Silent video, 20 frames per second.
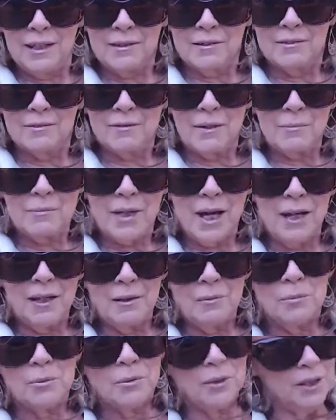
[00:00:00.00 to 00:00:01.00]

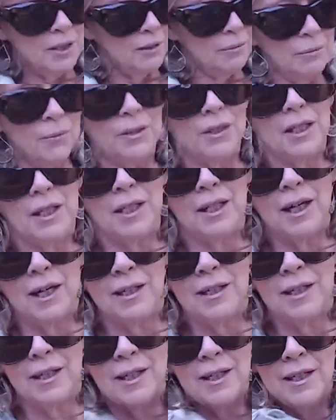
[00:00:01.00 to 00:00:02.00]
reptile print with the
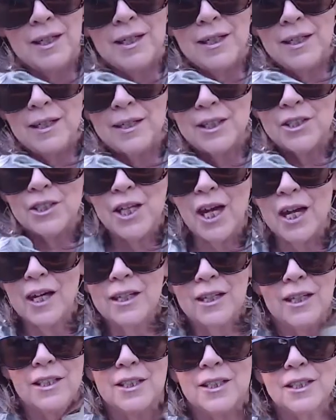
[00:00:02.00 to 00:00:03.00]
uh, the
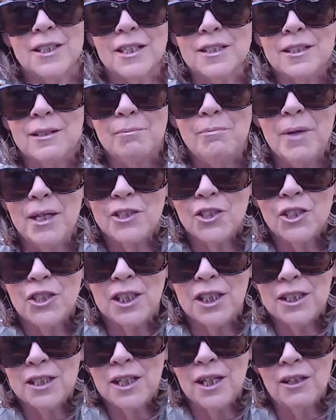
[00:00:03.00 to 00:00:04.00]
jacket, and it's got some mesh
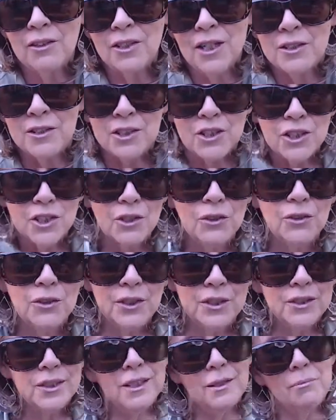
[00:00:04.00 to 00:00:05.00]
details on the
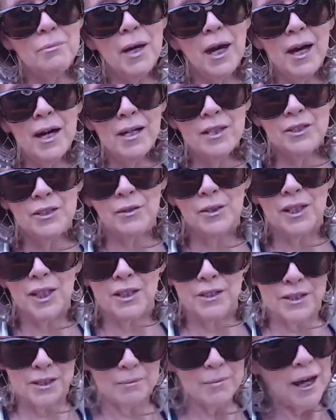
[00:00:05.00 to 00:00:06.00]
shoulders and the back, so it
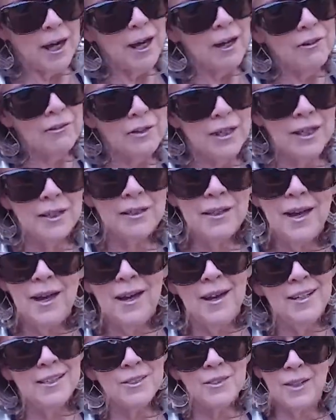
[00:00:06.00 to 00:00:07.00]
lets some air in.
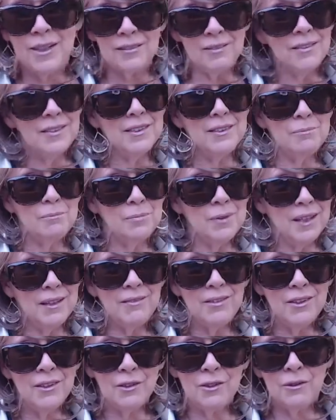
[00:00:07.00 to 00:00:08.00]
So I even,
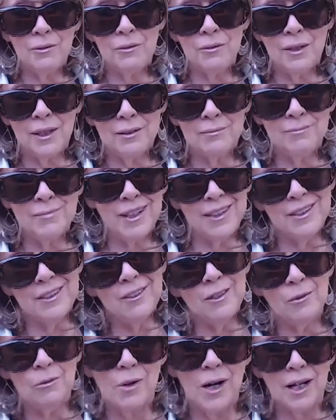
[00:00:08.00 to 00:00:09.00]
even though um, I
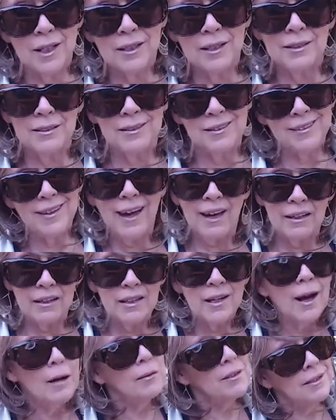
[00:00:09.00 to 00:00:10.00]
didn't go walking yet,
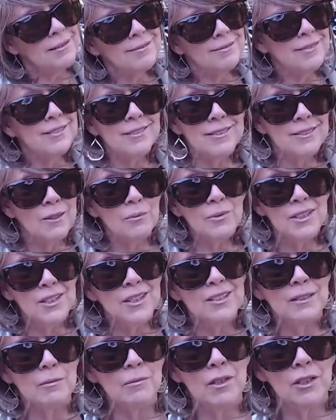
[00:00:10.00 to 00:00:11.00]
I'm, no one
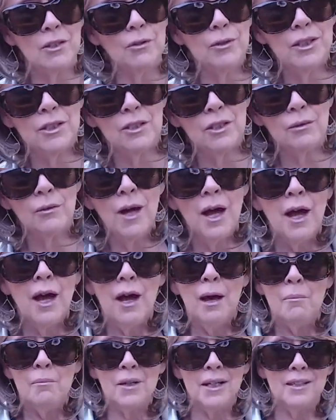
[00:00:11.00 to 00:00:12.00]
says I'm not going to.
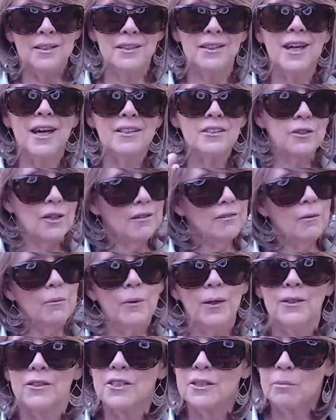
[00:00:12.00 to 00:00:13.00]
But yeah, so I even
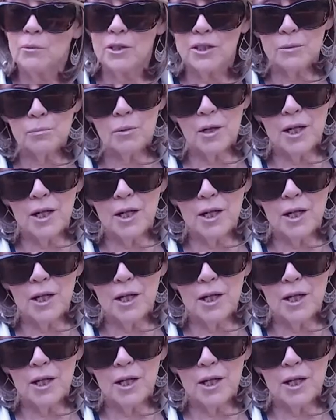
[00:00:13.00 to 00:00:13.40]
went to sports bra